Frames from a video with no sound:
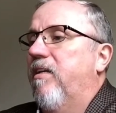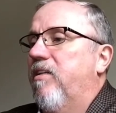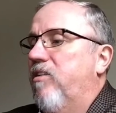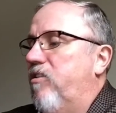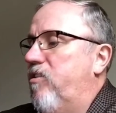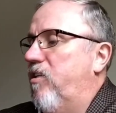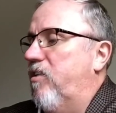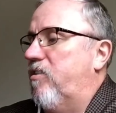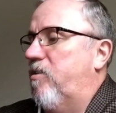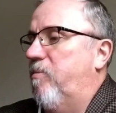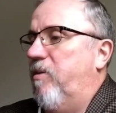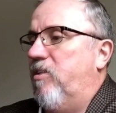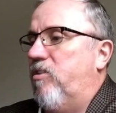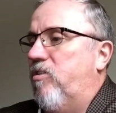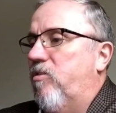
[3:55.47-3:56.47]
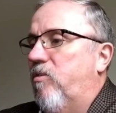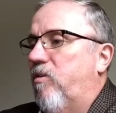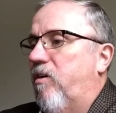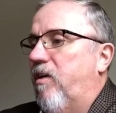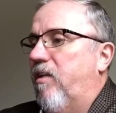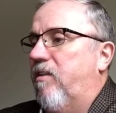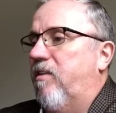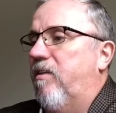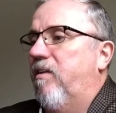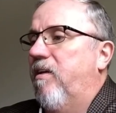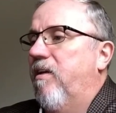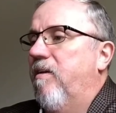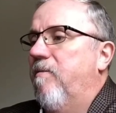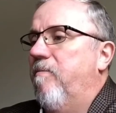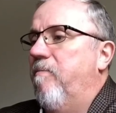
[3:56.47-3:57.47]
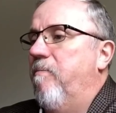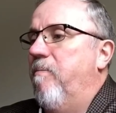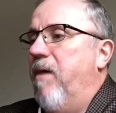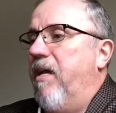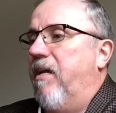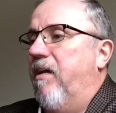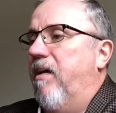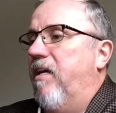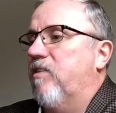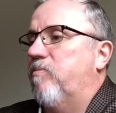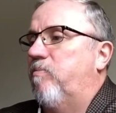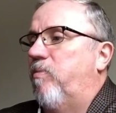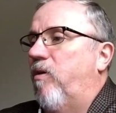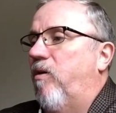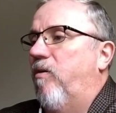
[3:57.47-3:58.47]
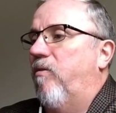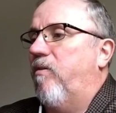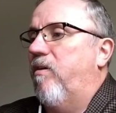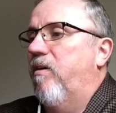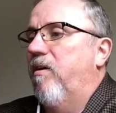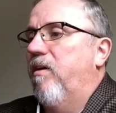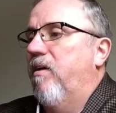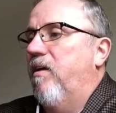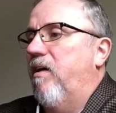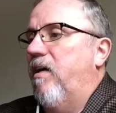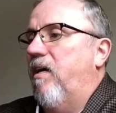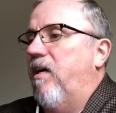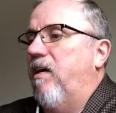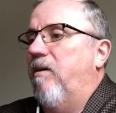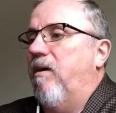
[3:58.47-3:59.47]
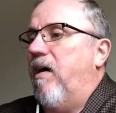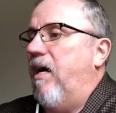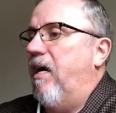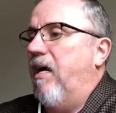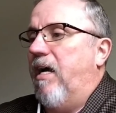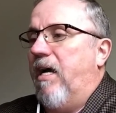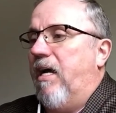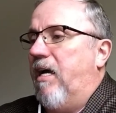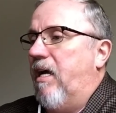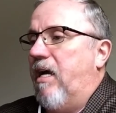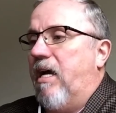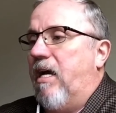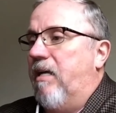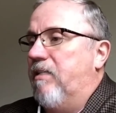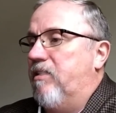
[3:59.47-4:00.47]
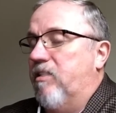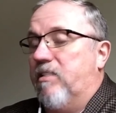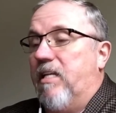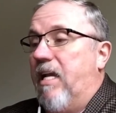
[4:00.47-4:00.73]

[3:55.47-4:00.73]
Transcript: Just to be sure nothing mega has broke. Uh, I, I, I just